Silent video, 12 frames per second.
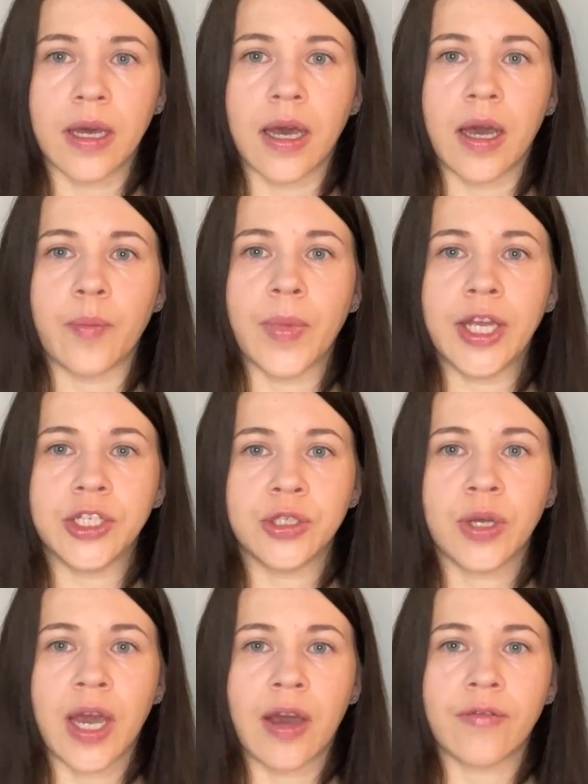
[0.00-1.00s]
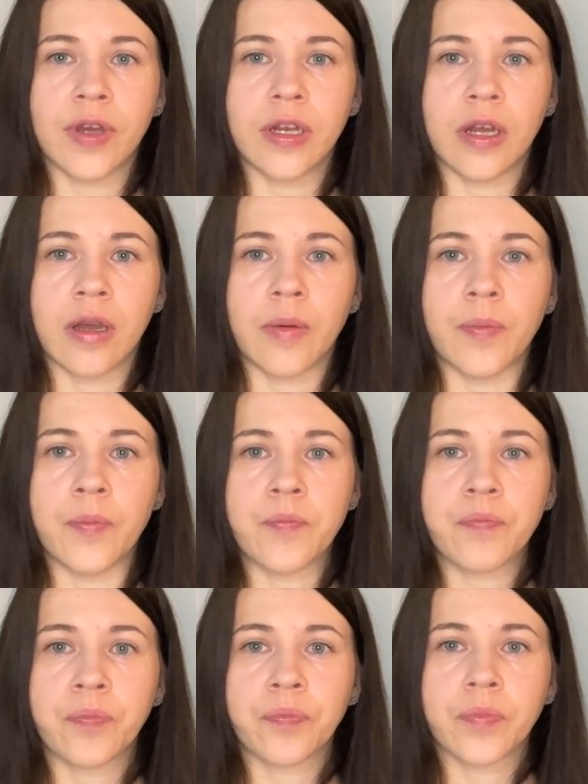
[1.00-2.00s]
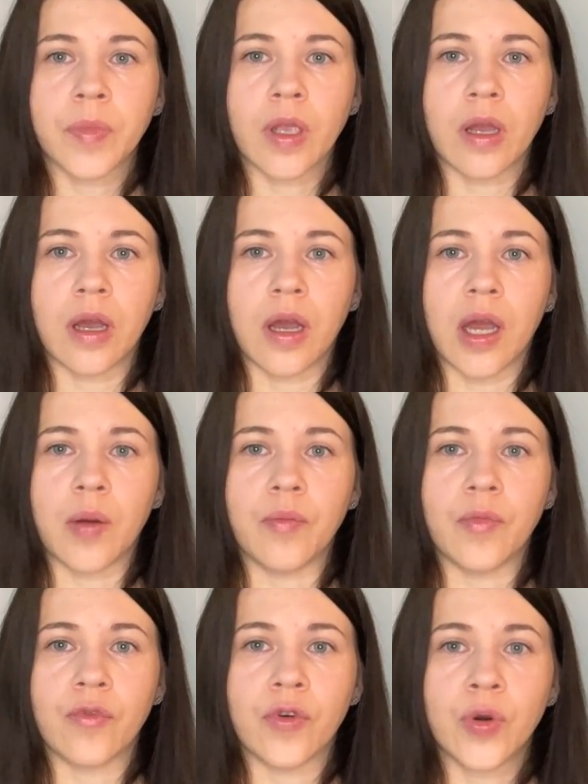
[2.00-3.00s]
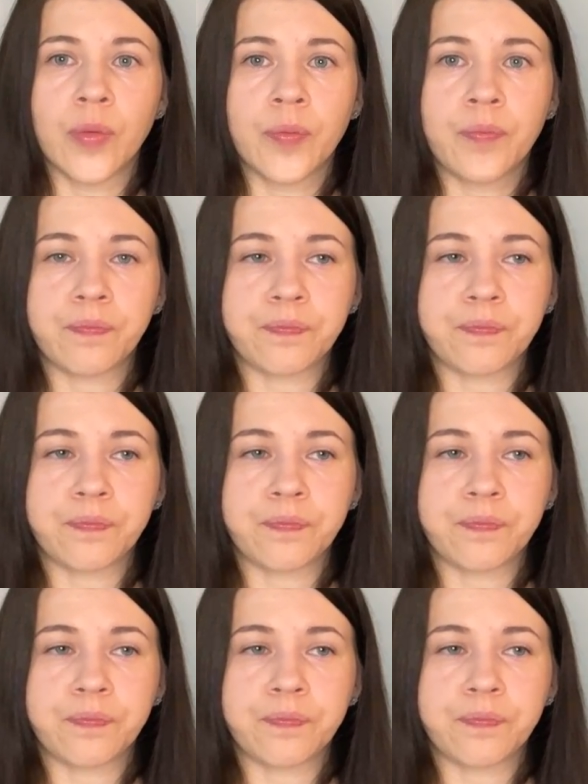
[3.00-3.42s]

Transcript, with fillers: I do have an room,